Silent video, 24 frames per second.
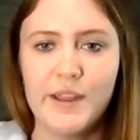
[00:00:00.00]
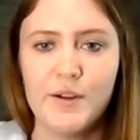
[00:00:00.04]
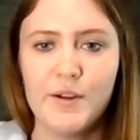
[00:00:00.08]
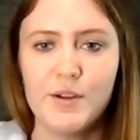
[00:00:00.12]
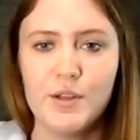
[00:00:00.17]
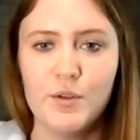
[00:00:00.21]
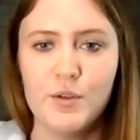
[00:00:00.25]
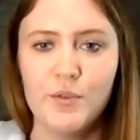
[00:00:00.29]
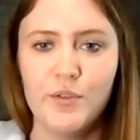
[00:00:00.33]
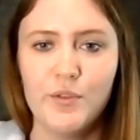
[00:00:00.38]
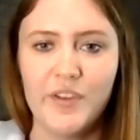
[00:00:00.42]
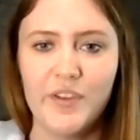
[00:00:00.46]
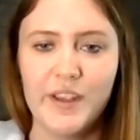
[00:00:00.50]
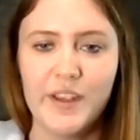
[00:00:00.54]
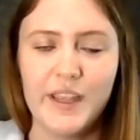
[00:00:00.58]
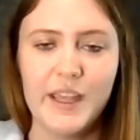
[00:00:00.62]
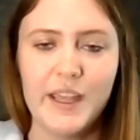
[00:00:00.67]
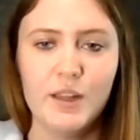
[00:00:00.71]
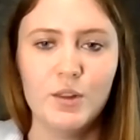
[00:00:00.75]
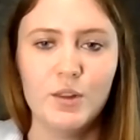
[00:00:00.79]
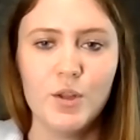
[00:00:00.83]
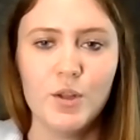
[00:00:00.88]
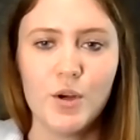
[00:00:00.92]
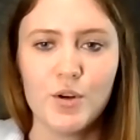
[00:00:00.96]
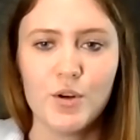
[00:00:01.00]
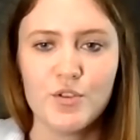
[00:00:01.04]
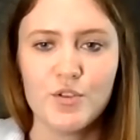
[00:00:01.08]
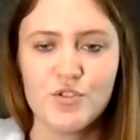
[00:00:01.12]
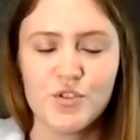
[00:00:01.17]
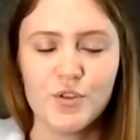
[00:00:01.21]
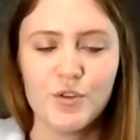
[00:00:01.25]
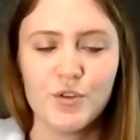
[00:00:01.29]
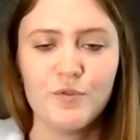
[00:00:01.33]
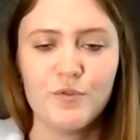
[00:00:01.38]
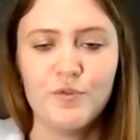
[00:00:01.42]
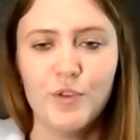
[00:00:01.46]
they are using a
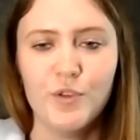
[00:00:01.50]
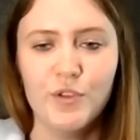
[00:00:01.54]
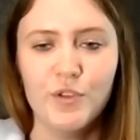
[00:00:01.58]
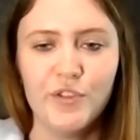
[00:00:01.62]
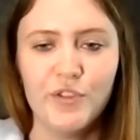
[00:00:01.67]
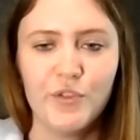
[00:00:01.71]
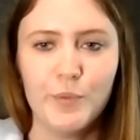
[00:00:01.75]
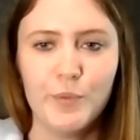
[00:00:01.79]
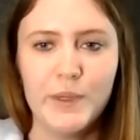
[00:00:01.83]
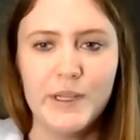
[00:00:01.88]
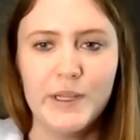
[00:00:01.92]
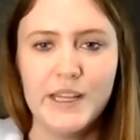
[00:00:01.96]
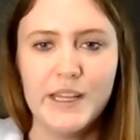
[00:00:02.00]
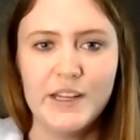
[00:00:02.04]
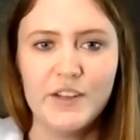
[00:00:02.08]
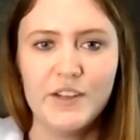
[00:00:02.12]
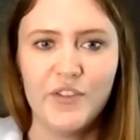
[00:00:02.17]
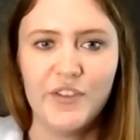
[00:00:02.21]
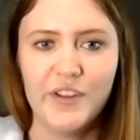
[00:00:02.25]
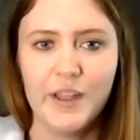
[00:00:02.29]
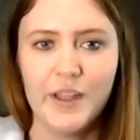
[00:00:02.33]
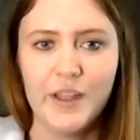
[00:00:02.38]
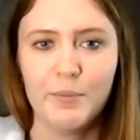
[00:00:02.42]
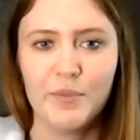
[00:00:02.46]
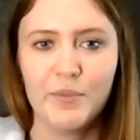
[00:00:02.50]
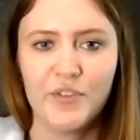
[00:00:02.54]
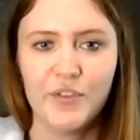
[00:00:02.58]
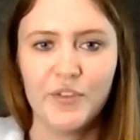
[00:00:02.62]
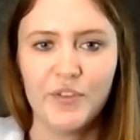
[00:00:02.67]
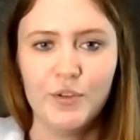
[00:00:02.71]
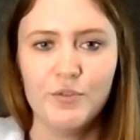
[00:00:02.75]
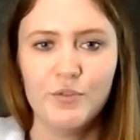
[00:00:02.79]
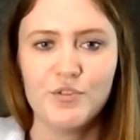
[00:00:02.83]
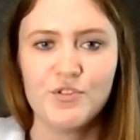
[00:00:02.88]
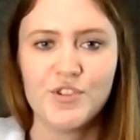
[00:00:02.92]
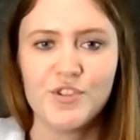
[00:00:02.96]
larger full suite HCM
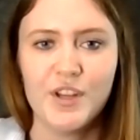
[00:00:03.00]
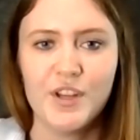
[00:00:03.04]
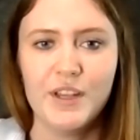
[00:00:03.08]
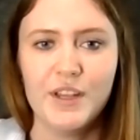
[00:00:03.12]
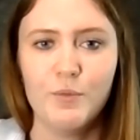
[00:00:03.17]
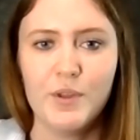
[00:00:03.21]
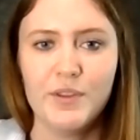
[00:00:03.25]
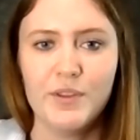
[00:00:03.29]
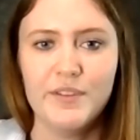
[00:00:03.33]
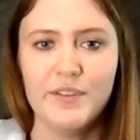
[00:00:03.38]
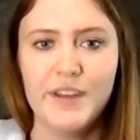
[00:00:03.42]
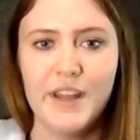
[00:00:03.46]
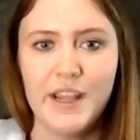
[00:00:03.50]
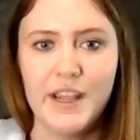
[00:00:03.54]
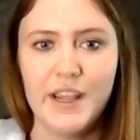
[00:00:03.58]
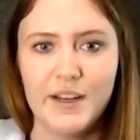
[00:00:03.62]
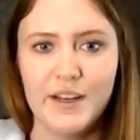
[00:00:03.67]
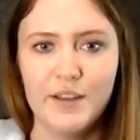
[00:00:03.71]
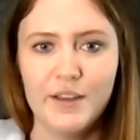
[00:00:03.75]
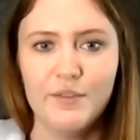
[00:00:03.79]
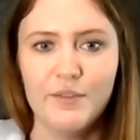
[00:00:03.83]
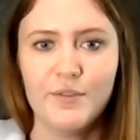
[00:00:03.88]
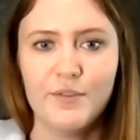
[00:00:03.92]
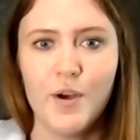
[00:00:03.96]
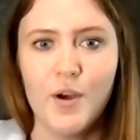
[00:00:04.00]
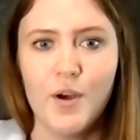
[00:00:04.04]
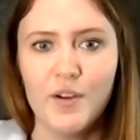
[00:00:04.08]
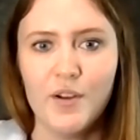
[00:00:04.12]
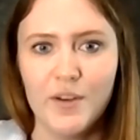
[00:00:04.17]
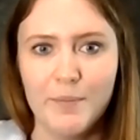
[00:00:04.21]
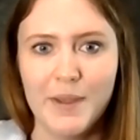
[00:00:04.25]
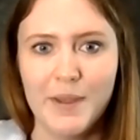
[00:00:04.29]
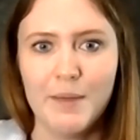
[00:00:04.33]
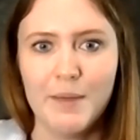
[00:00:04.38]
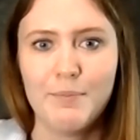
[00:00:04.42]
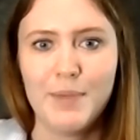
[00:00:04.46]
solution with native
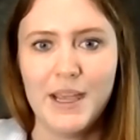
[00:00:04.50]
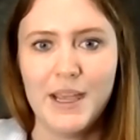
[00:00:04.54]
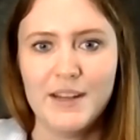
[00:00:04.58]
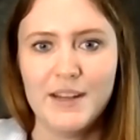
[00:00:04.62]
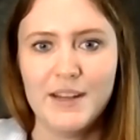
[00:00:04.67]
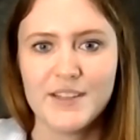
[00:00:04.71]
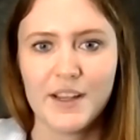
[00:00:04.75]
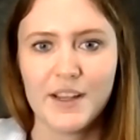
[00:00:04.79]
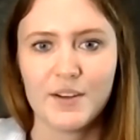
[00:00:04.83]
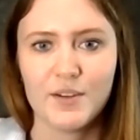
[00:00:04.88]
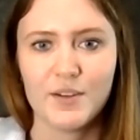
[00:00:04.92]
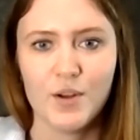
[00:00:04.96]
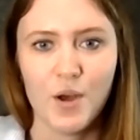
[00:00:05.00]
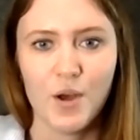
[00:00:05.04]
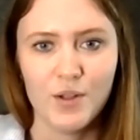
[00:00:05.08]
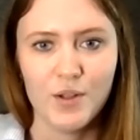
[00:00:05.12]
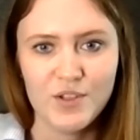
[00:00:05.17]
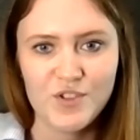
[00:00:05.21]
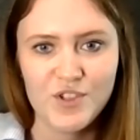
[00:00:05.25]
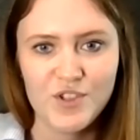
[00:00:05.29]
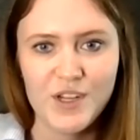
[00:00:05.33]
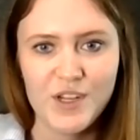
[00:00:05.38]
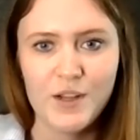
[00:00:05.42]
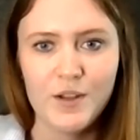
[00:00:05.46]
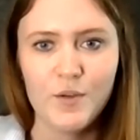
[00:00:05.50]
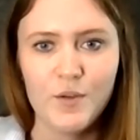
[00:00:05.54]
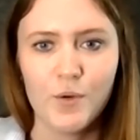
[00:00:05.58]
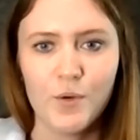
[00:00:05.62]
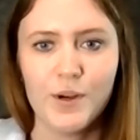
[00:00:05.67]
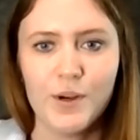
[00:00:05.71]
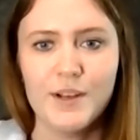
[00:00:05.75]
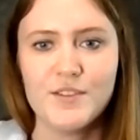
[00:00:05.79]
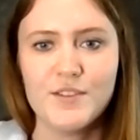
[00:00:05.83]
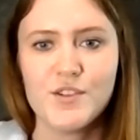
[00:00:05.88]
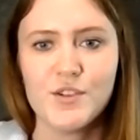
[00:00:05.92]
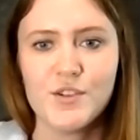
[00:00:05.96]
on-demand pay technology
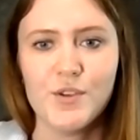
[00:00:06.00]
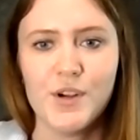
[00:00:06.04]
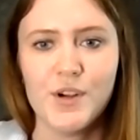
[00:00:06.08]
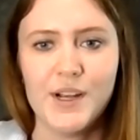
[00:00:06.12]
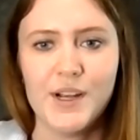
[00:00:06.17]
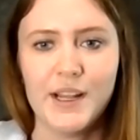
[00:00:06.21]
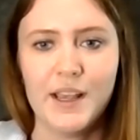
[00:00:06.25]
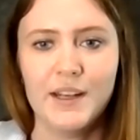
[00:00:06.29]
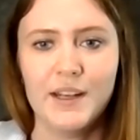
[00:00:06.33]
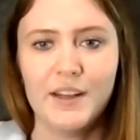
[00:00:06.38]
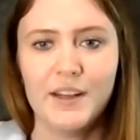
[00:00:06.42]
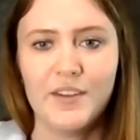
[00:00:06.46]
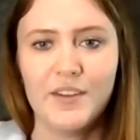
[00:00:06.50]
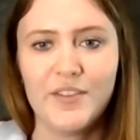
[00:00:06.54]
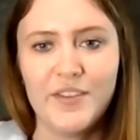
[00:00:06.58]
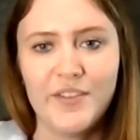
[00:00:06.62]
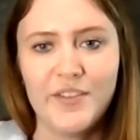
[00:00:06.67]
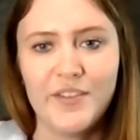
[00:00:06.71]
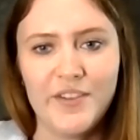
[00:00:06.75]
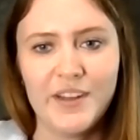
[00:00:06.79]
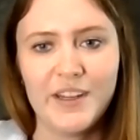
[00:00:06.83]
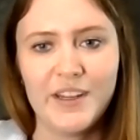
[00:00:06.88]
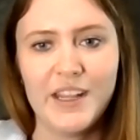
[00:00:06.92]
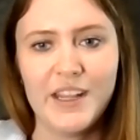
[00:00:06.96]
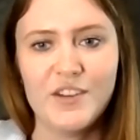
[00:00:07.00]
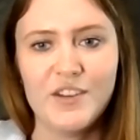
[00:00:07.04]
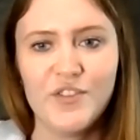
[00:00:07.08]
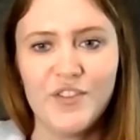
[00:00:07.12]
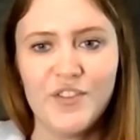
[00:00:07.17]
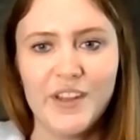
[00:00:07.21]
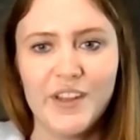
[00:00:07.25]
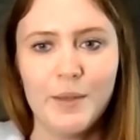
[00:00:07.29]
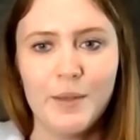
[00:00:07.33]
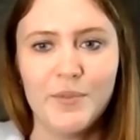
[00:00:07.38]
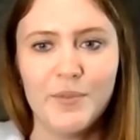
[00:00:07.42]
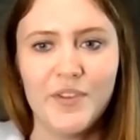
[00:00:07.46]
or integrating an existing
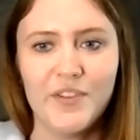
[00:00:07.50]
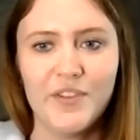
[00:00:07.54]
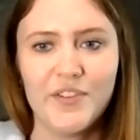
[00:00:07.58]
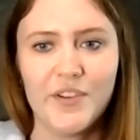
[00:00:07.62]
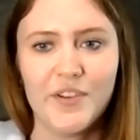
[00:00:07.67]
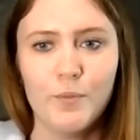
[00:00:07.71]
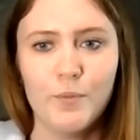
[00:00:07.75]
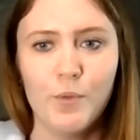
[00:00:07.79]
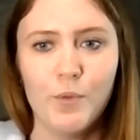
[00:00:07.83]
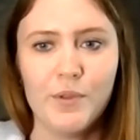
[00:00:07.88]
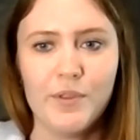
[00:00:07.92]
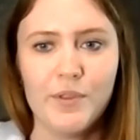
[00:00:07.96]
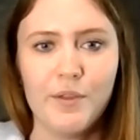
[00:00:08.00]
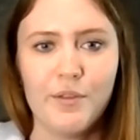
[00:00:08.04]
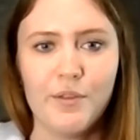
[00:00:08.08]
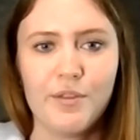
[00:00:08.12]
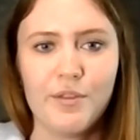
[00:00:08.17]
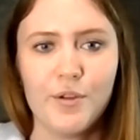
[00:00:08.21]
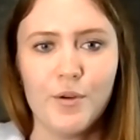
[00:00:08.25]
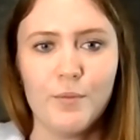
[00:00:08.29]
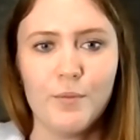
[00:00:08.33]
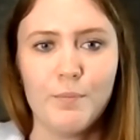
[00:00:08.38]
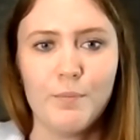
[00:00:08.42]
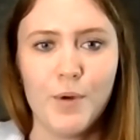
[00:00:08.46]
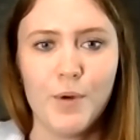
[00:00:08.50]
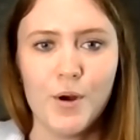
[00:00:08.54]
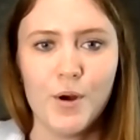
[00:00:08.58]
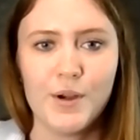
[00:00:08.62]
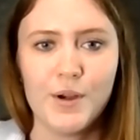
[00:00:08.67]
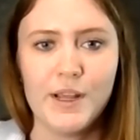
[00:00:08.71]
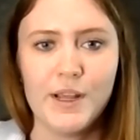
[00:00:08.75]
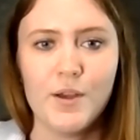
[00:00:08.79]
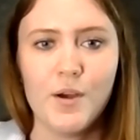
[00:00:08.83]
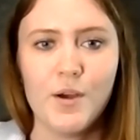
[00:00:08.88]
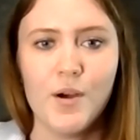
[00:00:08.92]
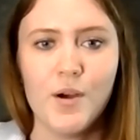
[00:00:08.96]
HCM system with a
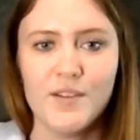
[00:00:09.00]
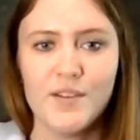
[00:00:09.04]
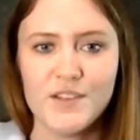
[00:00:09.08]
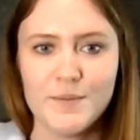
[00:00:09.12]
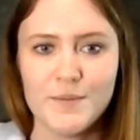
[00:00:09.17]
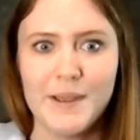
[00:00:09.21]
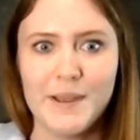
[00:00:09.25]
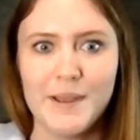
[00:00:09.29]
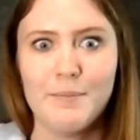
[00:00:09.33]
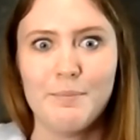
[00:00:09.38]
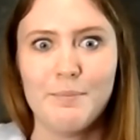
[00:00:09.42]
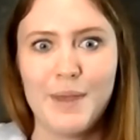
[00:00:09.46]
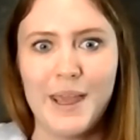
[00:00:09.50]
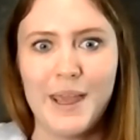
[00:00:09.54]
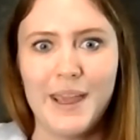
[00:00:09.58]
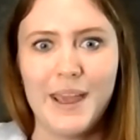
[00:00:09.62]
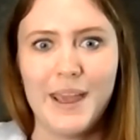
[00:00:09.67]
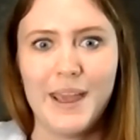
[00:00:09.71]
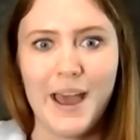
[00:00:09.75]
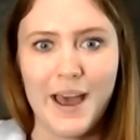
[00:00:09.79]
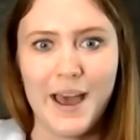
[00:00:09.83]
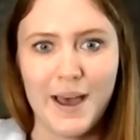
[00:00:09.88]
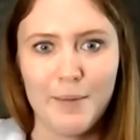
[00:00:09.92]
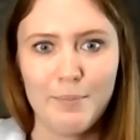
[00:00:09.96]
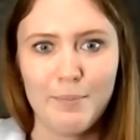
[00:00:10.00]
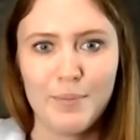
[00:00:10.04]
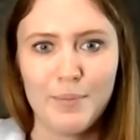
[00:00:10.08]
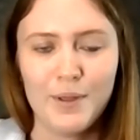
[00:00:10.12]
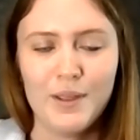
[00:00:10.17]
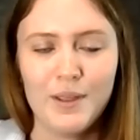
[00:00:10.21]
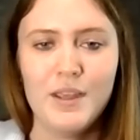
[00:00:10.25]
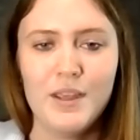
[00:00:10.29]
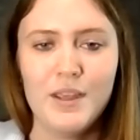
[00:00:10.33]
third-party on-demand pay app.